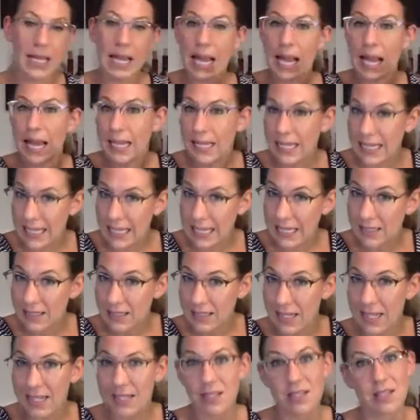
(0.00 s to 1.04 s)
yeast
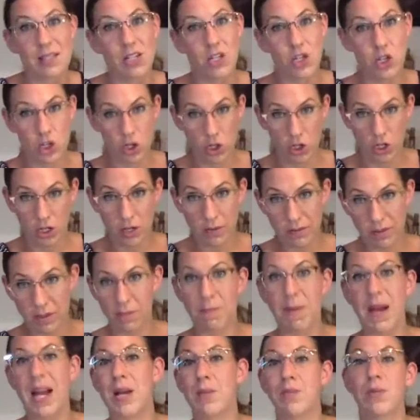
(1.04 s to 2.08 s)
eats the sugar. The
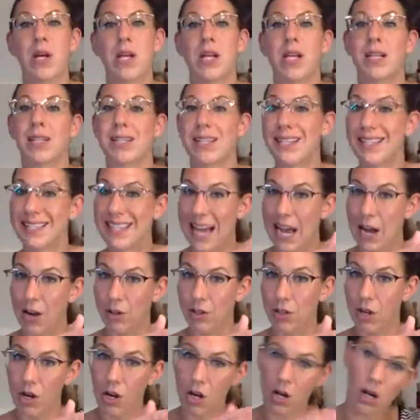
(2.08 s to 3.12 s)
byproduct is
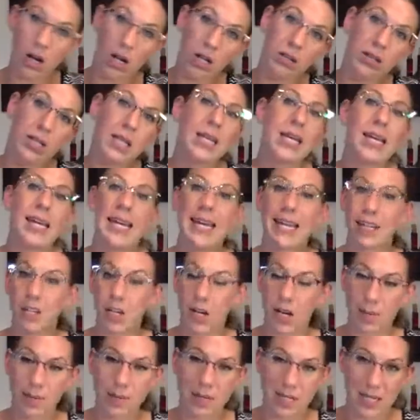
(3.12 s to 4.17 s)
alcohol and
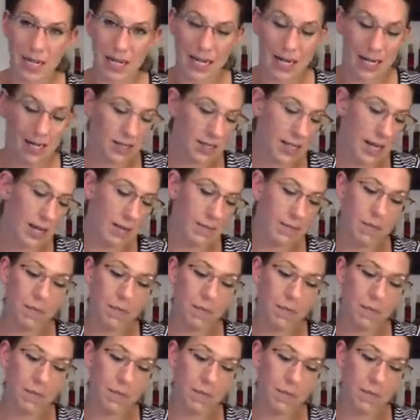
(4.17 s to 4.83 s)
carbon dioxide.